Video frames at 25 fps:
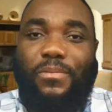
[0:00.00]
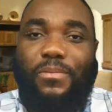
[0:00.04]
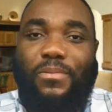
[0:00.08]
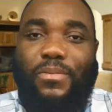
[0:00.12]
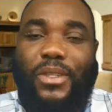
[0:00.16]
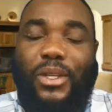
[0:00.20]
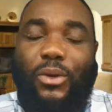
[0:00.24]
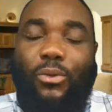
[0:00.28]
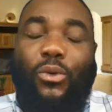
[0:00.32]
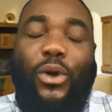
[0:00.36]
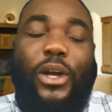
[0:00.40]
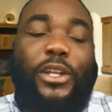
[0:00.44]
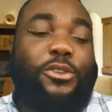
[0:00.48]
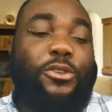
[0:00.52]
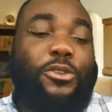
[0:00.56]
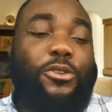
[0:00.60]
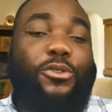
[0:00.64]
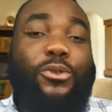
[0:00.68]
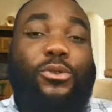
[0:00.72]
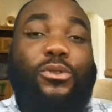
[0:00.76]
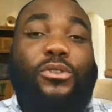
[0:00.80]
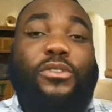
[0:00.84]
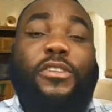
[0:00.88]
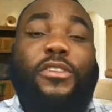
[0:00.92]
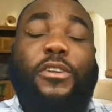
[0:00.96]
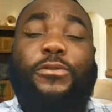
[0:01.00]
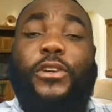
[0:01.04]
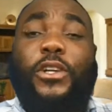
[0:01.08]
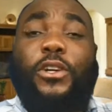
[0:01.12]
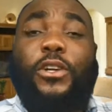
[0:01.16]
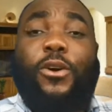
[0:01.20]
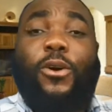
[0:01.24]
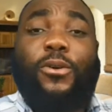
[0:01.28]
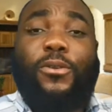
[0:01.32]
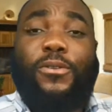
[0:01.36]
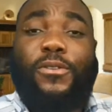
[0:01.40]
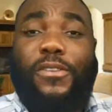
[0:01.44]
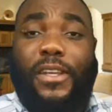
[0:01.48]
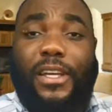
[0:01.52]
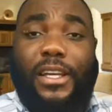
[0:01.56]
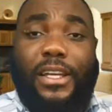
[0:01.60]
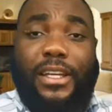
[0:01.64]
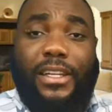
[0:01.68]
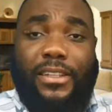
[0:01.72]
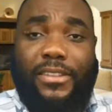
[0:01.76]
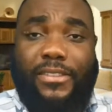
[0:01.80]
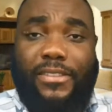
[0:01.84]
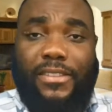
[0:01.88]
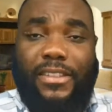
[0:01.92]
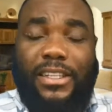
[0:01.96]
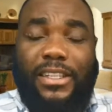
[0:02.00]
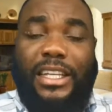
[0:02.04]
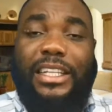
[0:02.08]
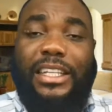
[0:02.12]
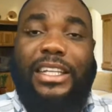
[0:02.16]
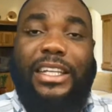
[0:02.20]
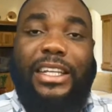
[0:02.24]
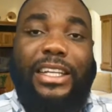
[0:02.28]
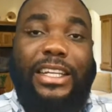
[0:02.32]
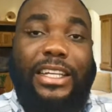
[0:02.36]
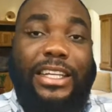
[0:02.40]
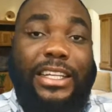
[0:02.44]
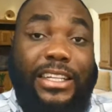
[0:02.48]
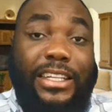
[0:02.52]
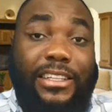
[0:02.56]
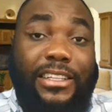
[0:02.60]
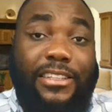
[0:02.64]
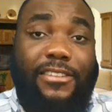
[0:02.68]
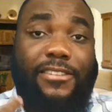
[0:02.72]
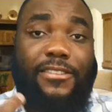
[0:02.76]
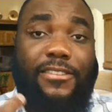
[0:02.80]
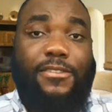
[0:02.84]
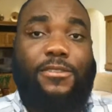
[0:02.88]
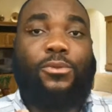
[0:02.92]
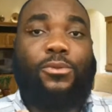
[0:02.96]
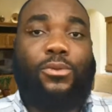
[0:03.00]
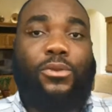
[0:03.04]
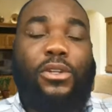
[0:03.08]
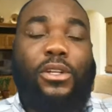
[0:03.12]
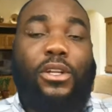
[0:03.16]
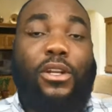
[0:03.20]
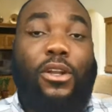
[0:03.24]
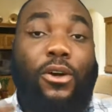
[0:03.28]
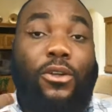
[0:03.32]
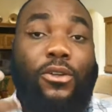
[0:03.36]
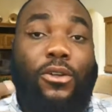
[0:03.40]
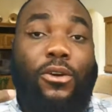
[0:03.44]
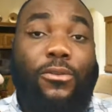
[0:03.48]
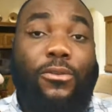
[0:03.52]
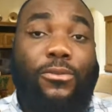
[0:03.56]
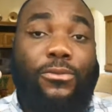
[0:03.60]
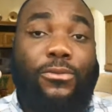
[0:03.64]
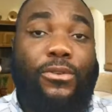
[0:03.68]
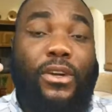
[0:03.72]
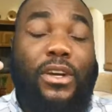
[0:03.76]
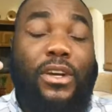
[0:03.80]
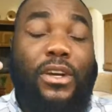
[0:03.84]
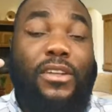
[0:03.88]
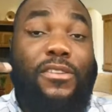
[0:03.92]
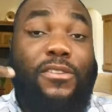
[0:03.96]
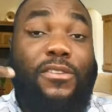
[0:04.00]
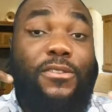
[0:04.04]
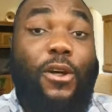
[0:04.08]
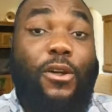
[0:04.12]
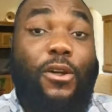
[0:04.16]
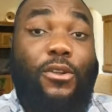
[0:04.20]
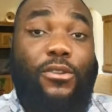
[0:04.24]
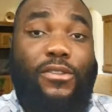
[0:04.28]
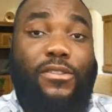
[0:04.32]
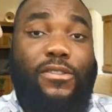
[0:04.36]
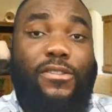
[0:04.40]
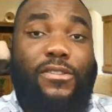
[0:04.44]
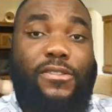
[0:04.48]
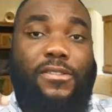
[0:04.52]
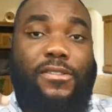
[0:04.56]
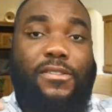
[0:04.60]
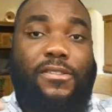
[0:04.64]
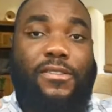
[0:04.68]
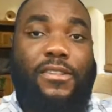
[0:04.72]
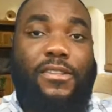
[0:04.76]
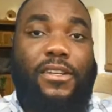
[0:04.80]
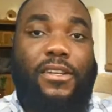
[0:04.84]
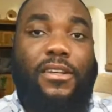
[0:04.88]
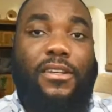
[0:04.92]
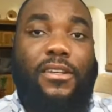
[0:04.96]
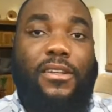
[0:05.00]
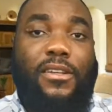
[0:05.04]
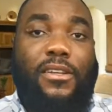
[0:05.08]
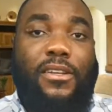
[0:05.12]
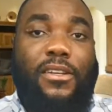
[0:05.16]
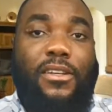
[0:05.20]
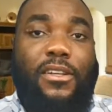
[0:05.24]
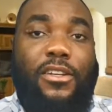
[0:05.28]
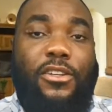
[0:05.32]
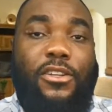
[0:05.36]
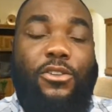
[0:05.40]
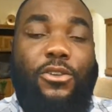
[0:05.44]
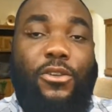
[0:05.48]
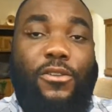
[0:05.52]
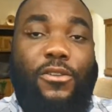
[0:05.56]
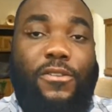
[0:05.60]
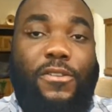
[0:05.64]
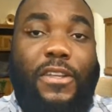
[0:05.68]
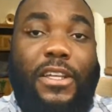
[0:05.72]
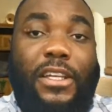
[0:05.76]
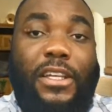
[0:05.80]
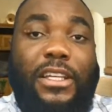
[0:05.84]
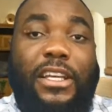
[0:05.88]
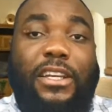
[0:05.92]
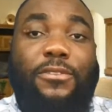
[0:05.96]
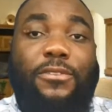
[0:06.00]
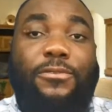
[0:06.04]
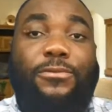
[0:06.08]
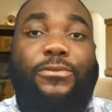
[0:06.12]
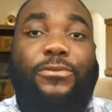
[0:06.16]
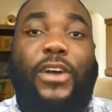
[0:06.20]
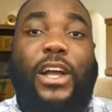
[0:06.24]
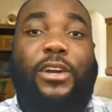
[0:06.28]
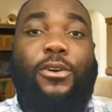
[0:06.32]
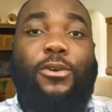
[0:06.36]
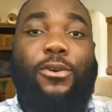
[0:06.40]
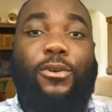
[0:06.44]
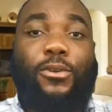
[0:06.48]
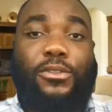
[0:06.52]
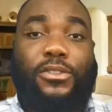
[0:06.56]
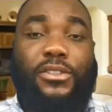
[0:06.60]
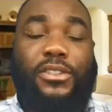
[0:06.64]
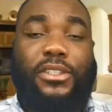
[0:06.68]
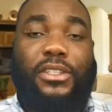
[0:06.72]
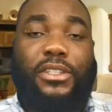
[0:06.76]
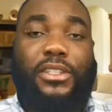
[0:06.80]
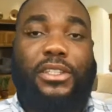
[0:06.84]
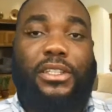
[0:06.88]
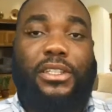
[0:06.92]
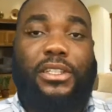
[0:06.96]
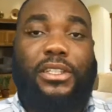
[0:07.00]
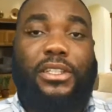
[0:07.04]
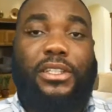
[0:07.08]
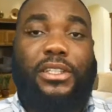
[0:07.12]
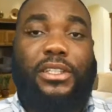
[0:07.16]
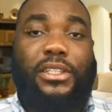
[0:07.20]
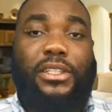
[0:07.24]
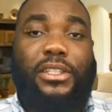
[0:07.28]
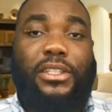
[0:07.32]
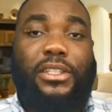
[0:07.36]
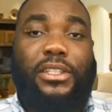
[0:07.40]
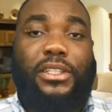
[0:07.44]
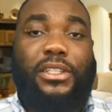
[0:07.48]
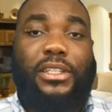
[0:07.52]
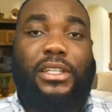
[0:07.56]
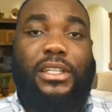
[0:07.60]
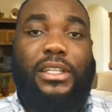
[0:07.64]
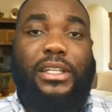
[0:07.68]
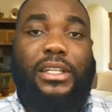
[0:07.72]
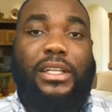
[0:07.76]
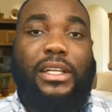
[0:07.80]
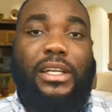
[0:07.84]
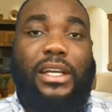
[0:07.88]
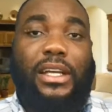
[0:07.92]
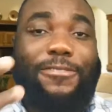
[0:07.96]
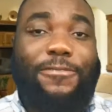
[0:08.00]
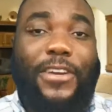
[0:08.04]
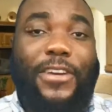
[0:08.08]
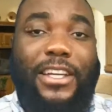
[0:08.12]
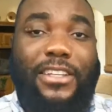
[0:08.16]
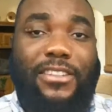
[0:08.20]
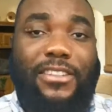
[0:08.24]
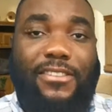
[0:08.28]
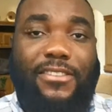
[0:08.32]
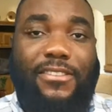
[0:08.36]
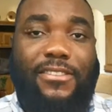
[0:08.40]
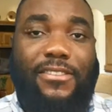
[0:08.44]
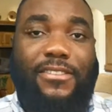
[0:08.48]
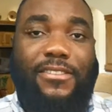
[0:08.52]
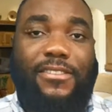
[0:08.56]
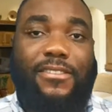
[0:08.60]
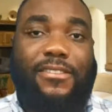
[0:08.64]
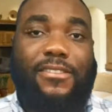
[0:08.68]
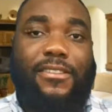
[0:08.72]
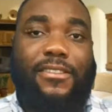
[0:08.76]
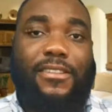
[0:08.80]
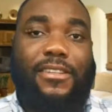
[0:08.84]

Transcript: When you do difficult things, it leads to a lot of thoughts. Your thinking faculty activates